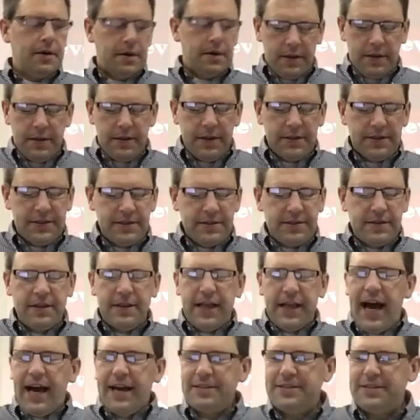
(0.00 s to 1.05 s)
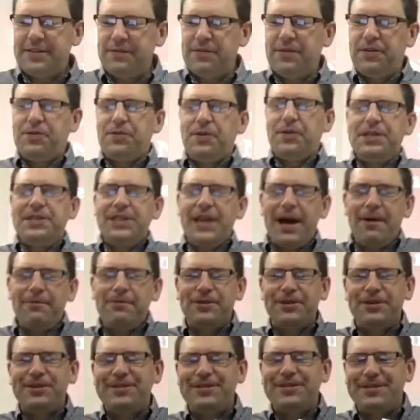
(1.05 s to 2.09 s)
This is the last of the three
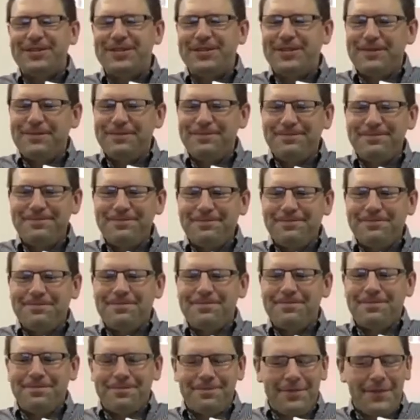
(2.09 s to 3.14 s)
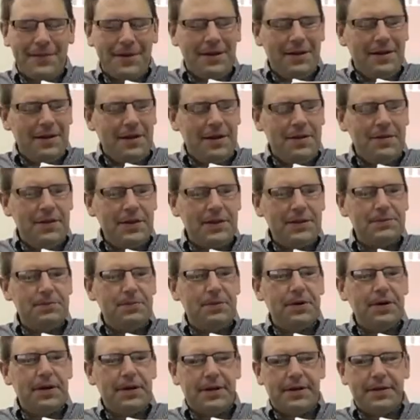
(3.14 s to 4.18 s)
chapters in this
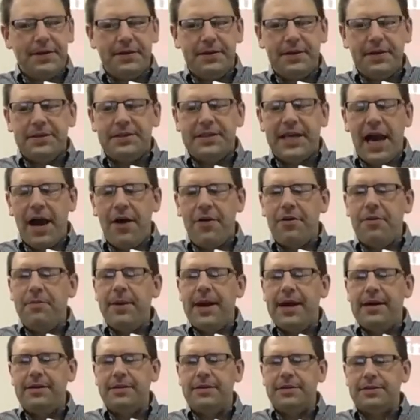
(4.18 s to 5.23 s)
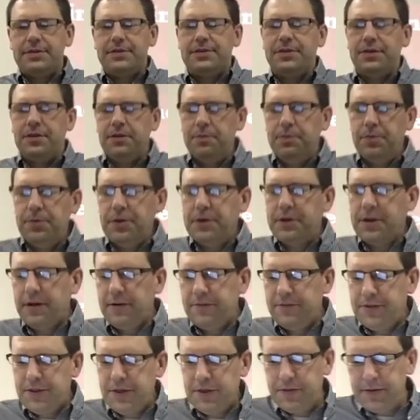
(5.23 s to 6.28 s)
book, this counterbalance to the book
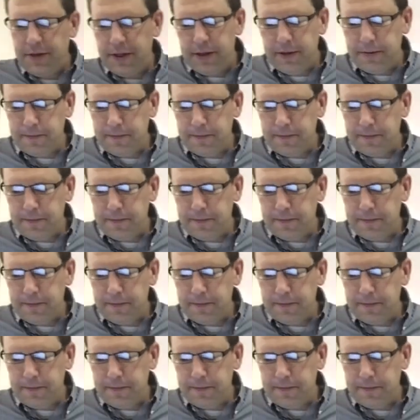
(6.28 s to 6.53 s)
of Jonah.